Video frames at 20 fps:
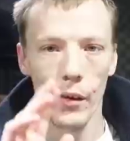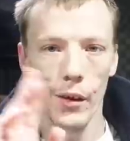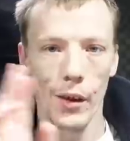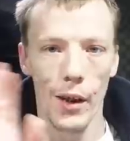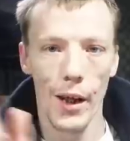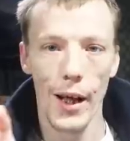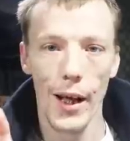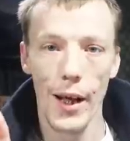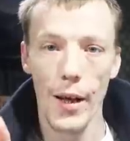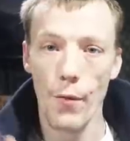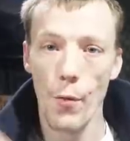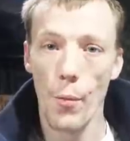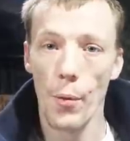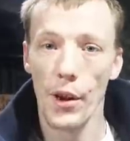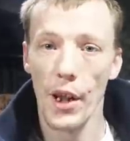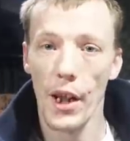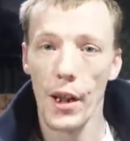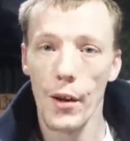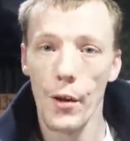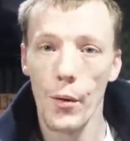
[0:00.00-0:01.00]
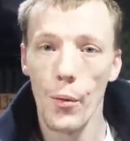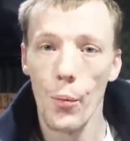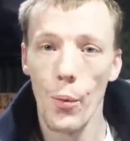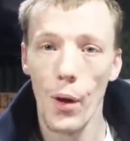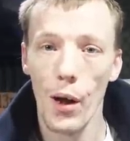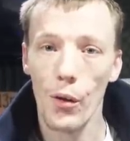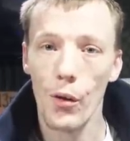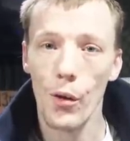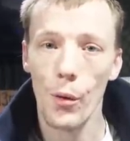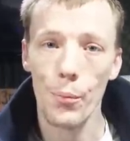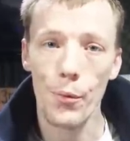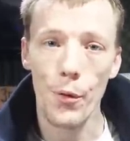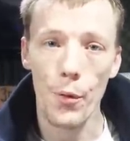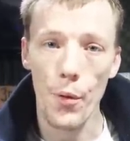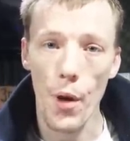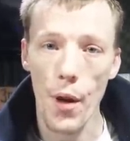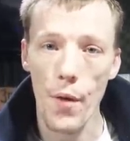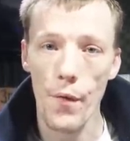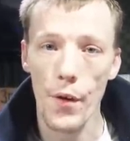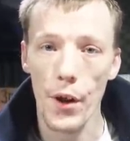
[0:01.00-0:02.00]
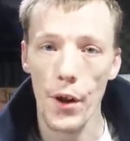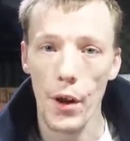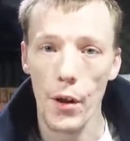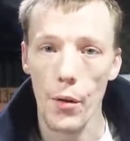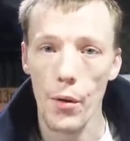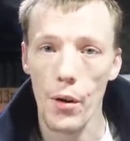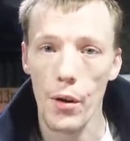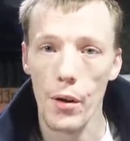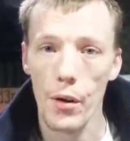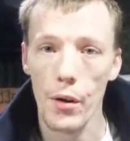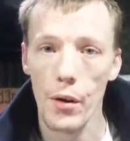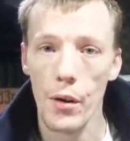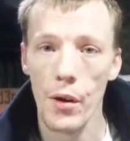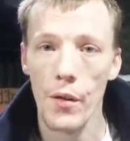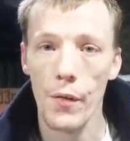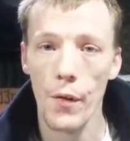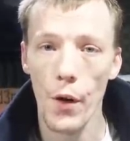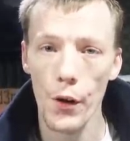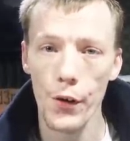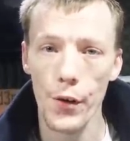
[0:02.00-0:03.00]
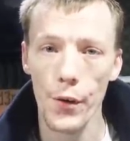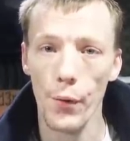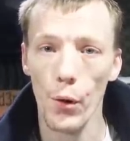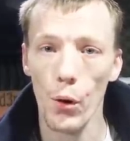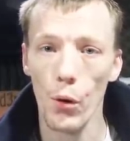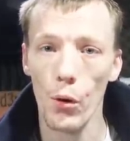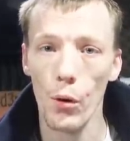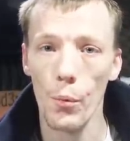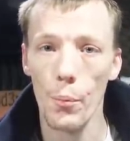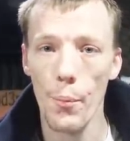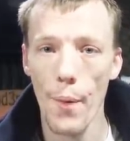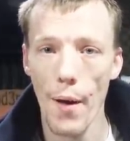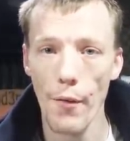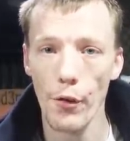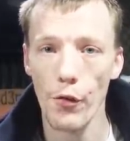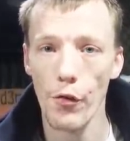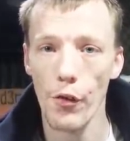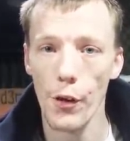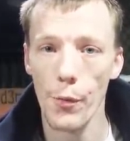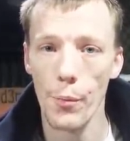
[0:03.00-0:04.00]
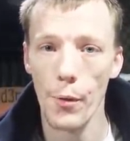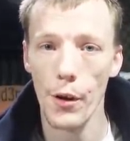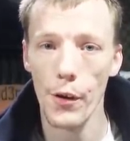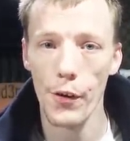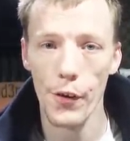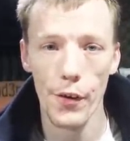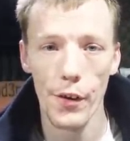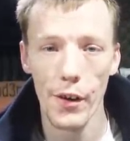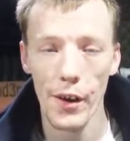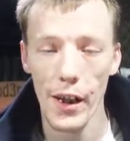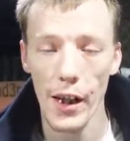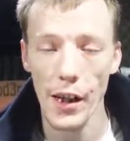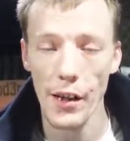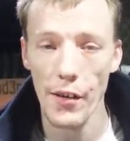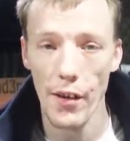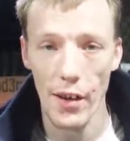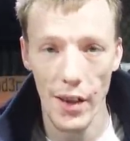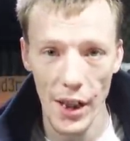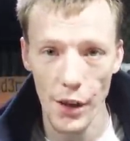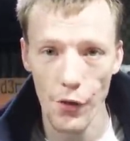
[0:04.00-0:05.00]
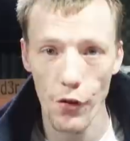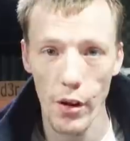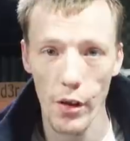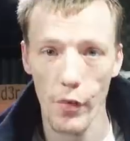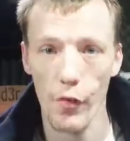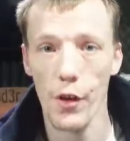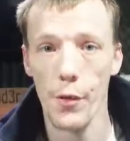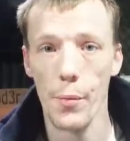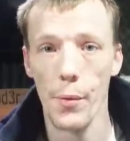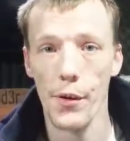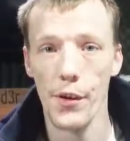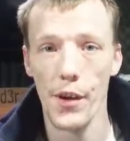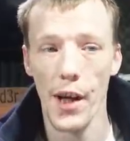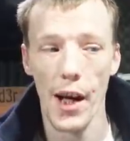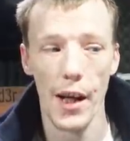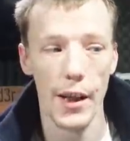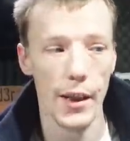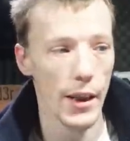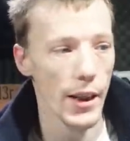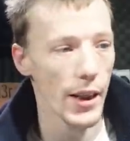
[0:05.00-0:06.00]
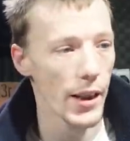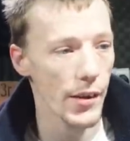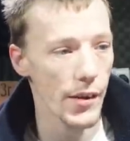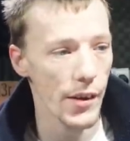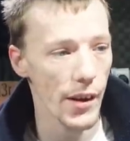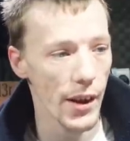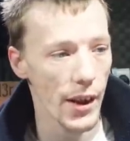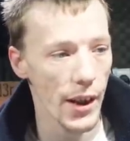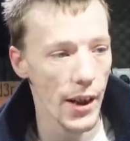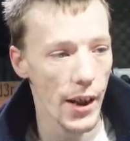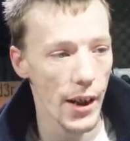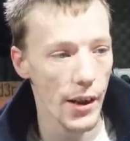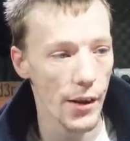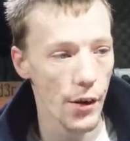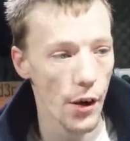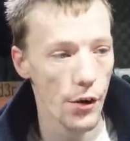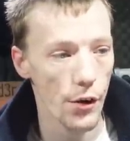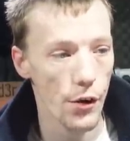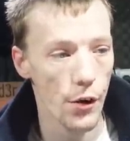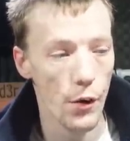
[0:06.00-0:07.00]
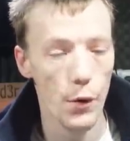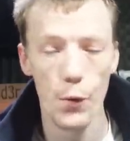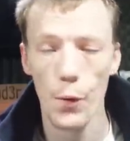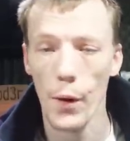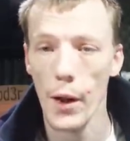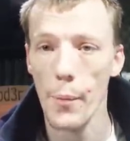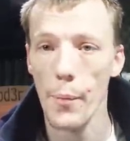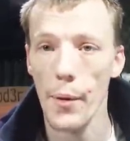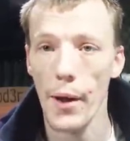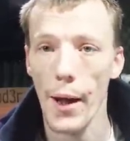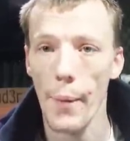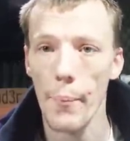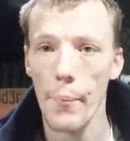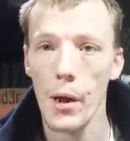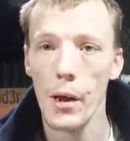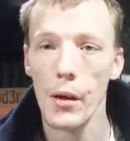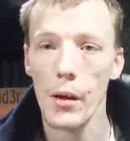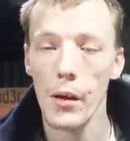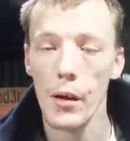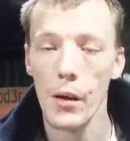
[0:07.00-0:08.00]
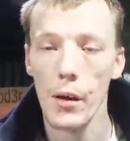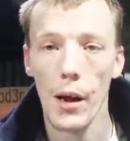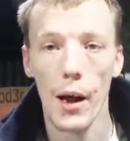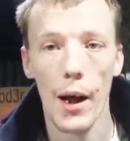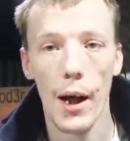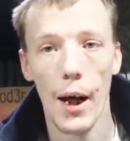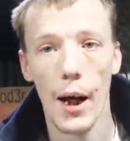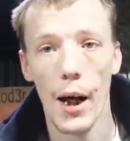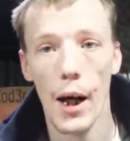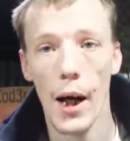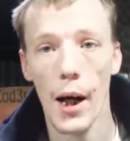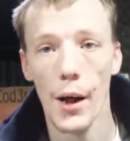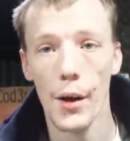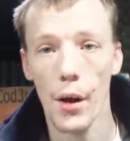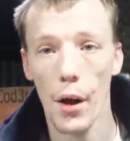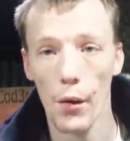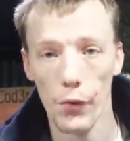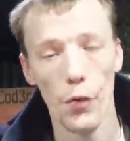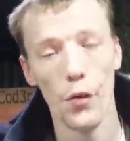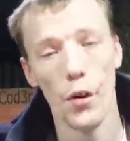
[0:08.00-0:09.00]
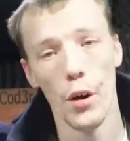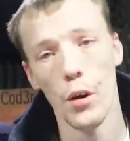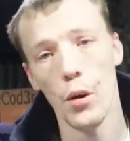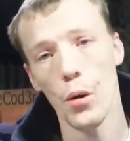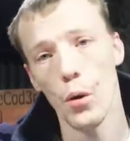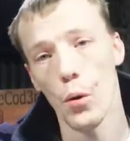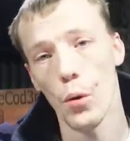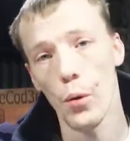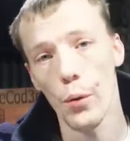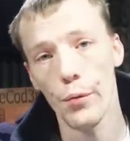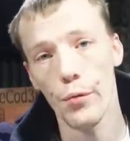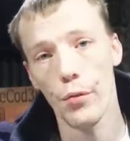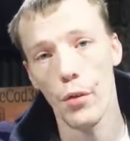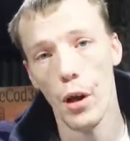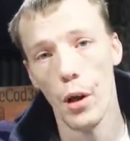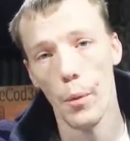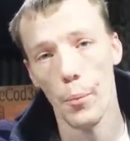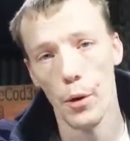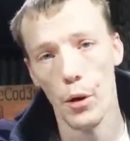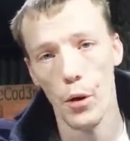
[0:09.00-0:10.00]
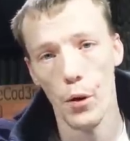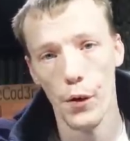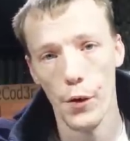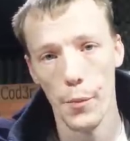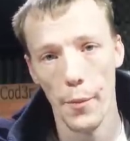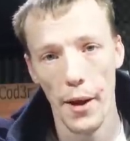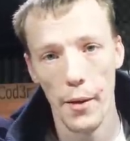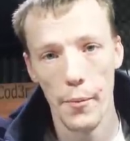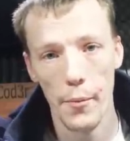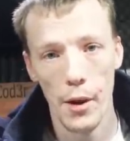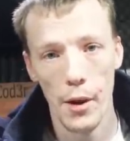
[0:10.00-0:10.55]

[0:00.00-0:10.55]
Hey everybody, welcome to another video. First of all, Merry Christmas. It's literally Christmas Day. It is two twenty p m and I've just got a call from a customer.